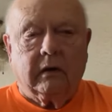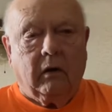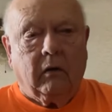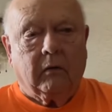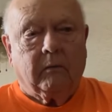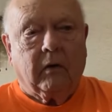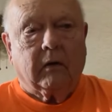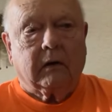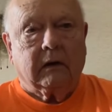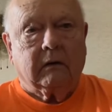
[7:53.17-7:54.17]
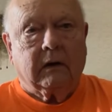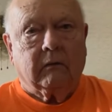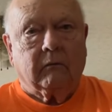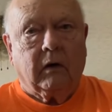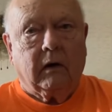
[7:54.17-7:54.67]
hard, Mark.
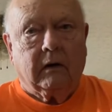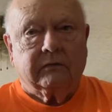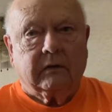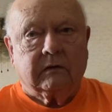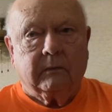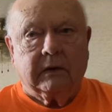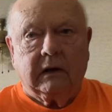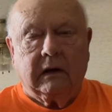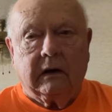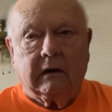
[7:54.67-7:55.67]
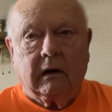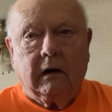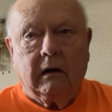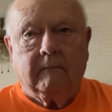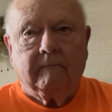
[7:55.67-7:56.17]
It was at the beginning.
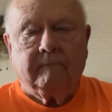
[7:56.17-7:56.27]
Well,